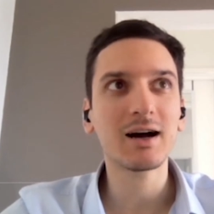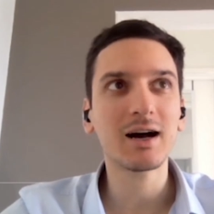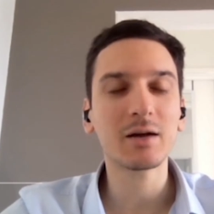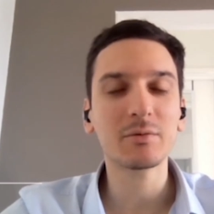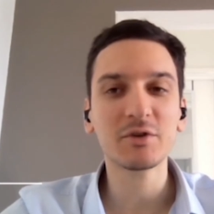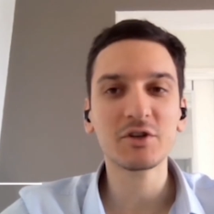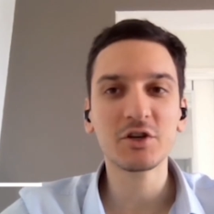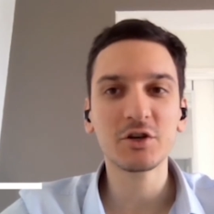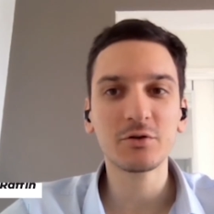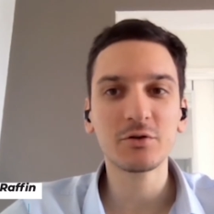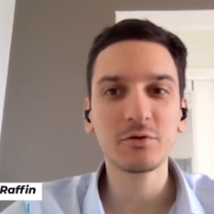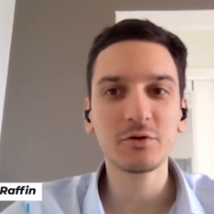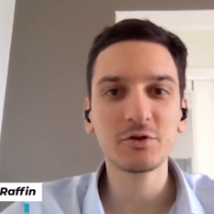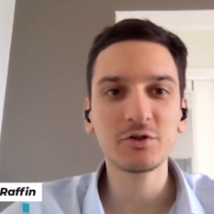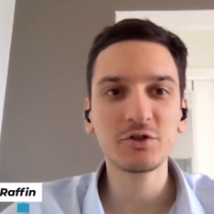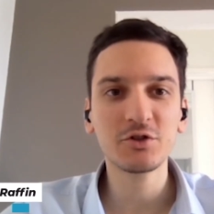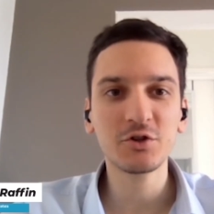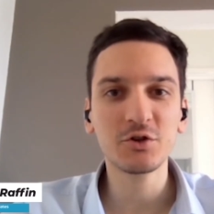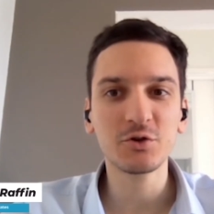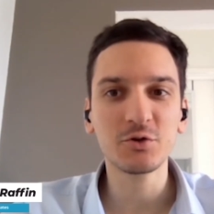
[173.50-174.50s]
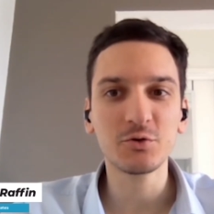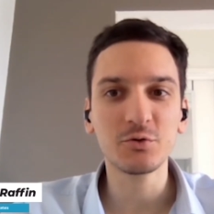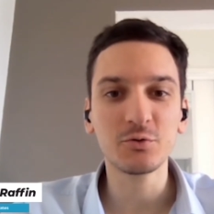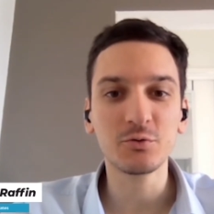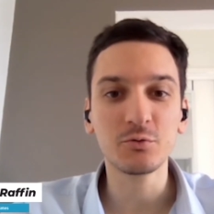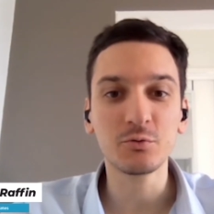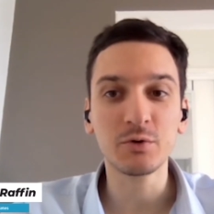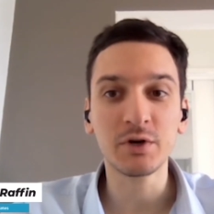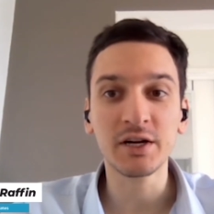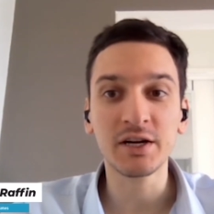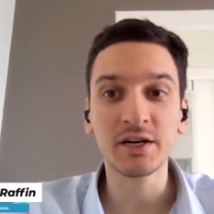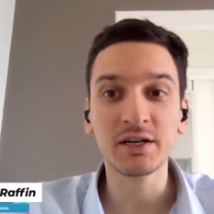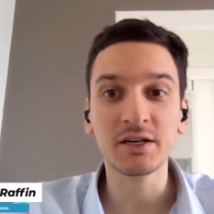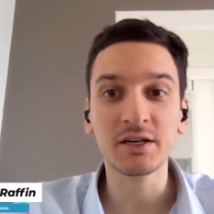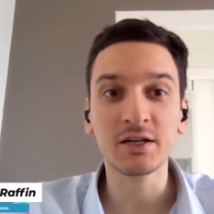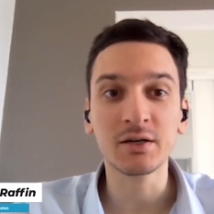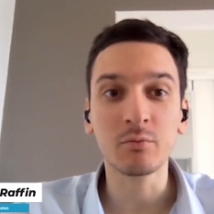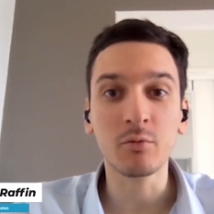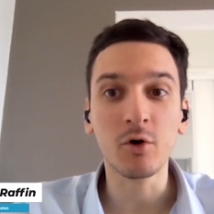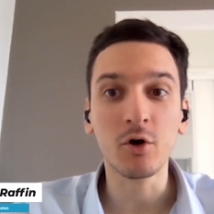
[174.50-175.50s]
I'd be curious to
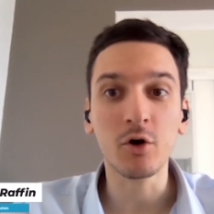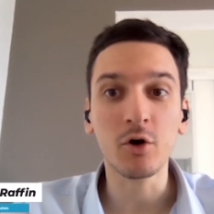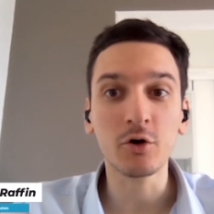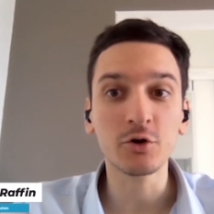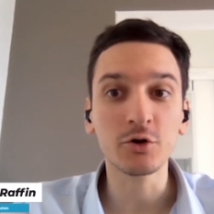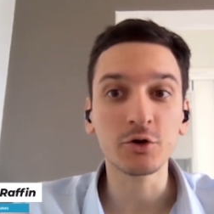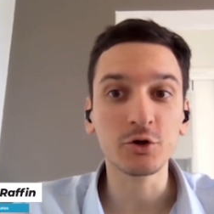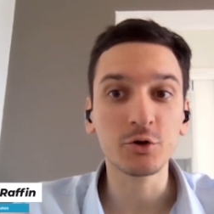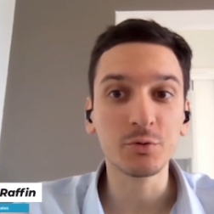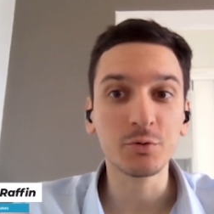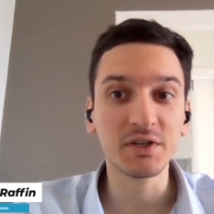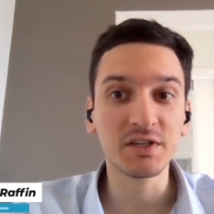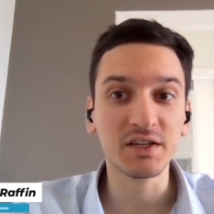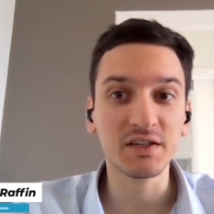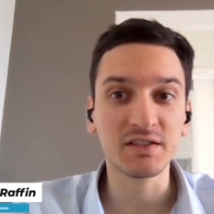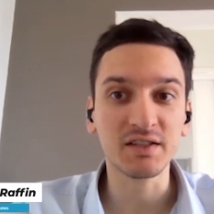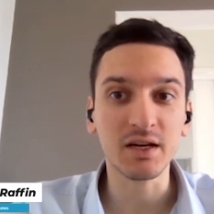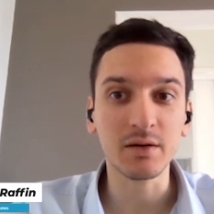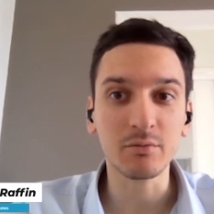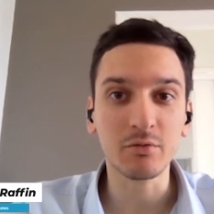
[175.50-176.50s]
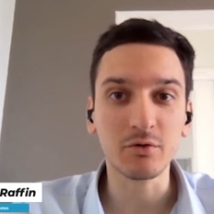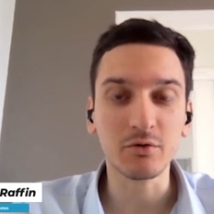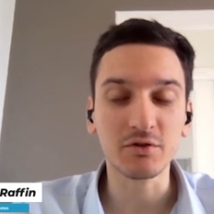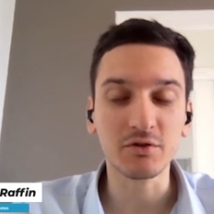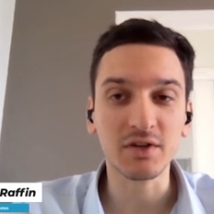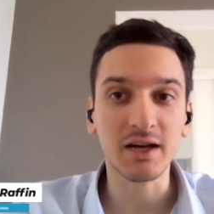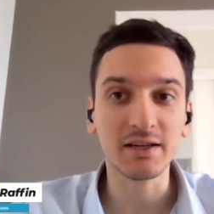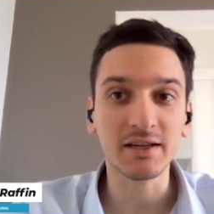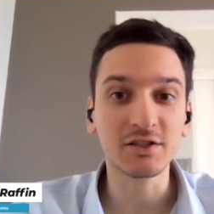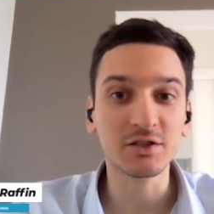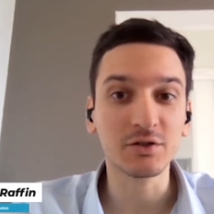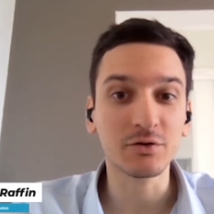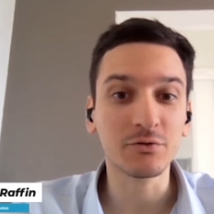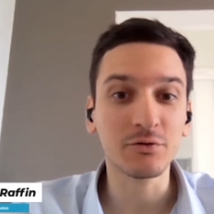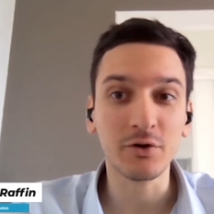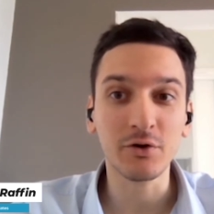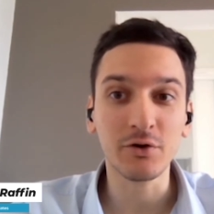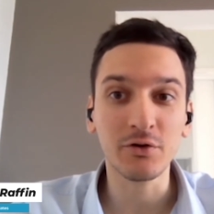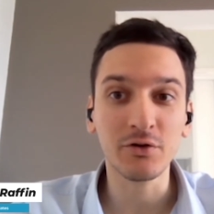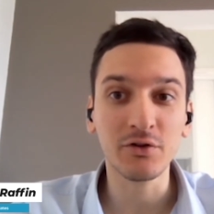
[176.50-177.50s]
hear more concrete examples. I guess the
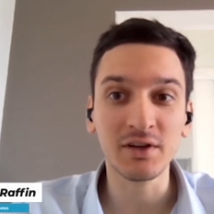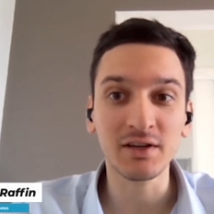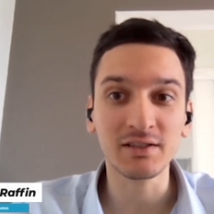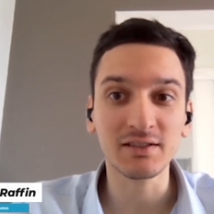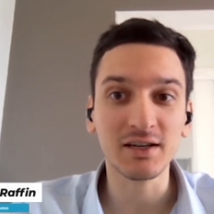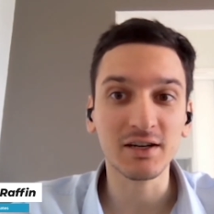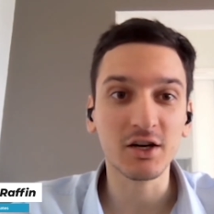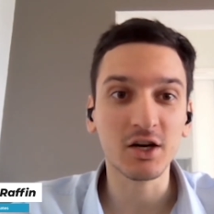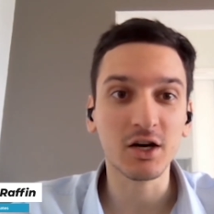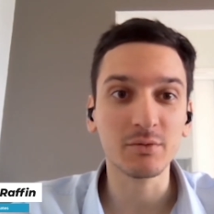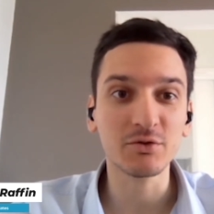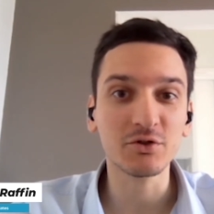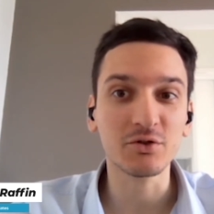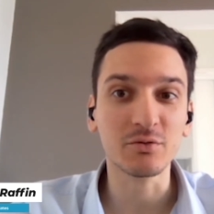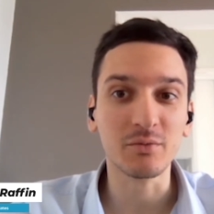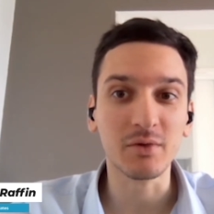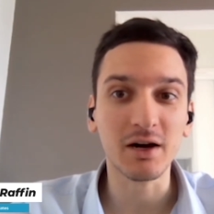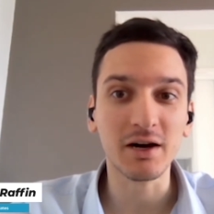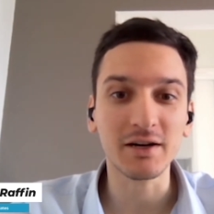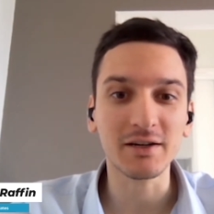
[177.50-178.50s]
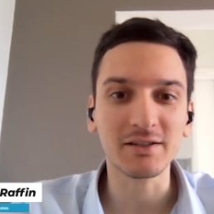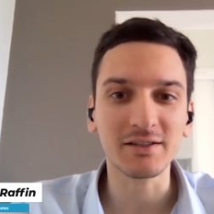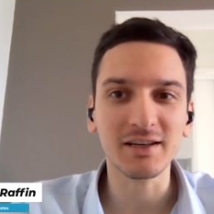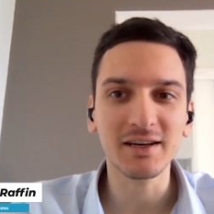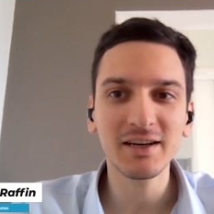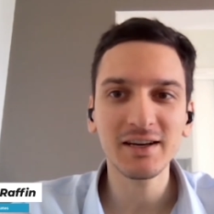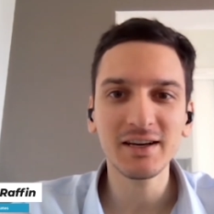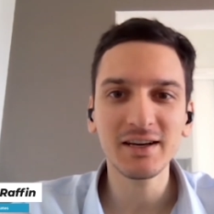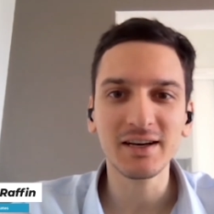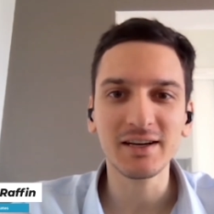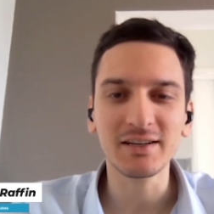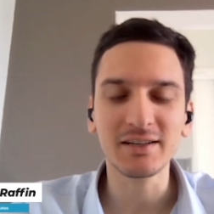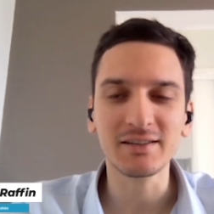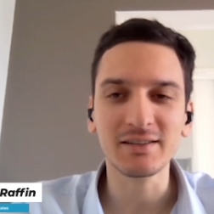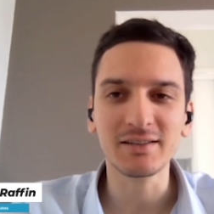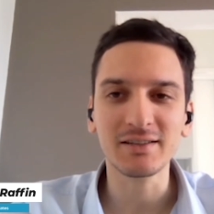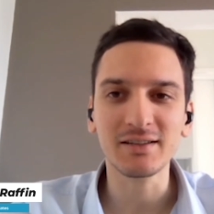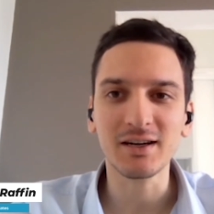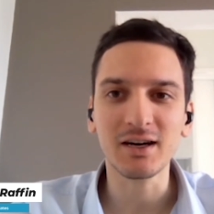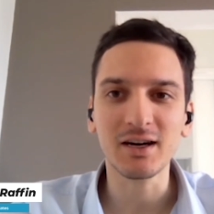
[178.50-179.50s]
first thing that comes to mind,
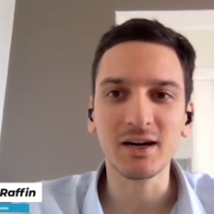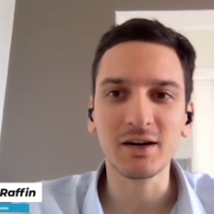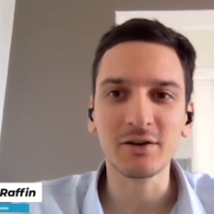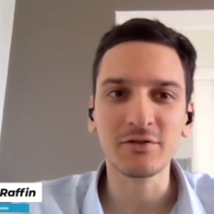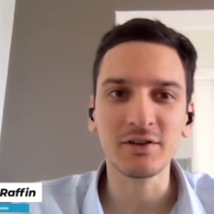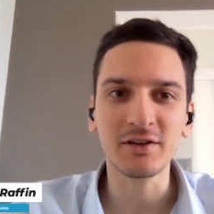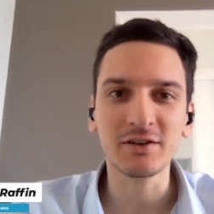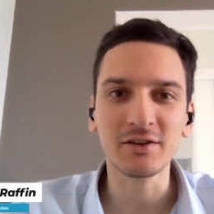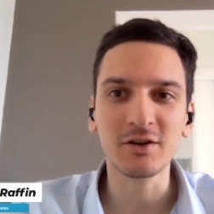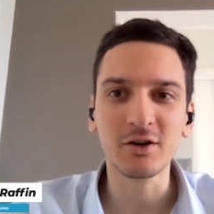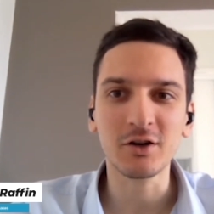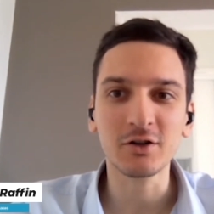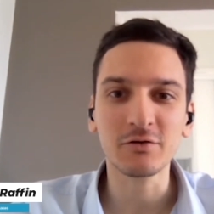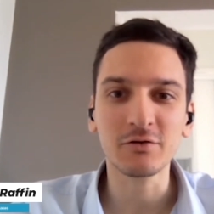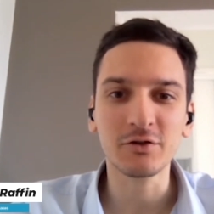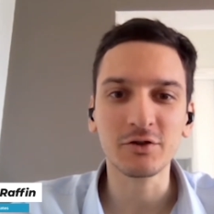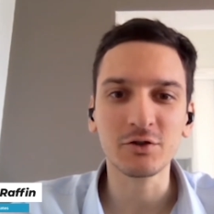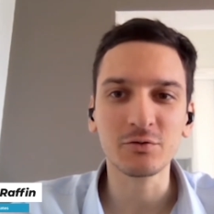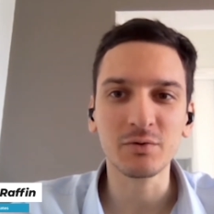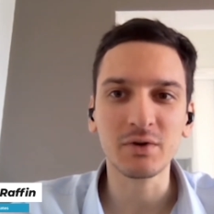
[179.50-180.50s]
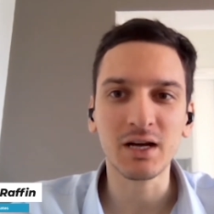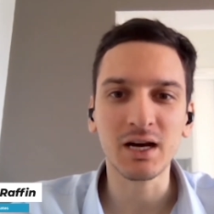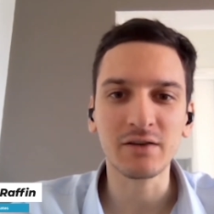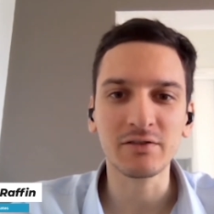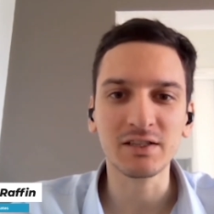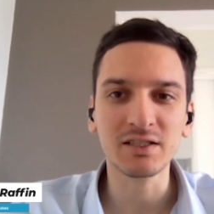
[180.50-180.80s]
and I think a lot of us will have